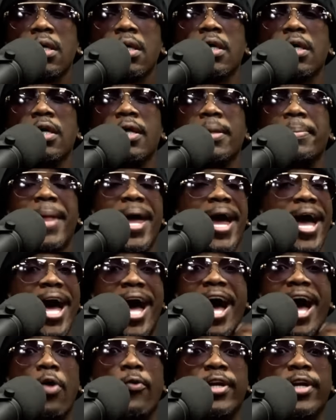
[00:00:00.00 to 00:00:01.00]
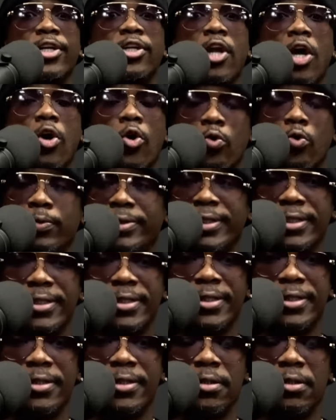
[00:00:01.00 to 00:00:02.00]
Now, I already know
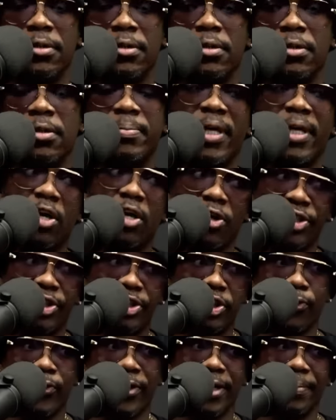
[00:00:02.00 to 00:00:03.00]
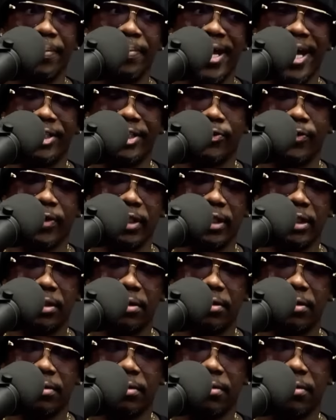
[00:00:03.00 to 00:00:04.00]
because of Darrell Patrick.
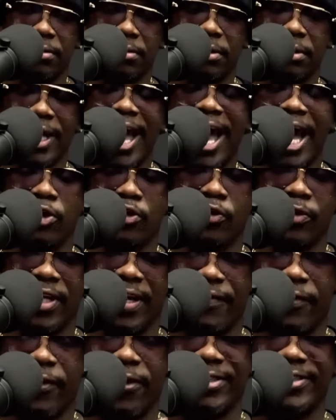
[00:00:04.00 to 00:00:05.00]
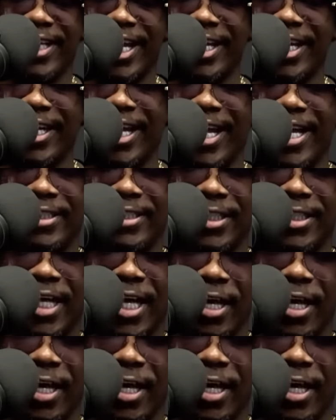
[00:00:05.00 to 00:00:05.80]
I knew their first and last name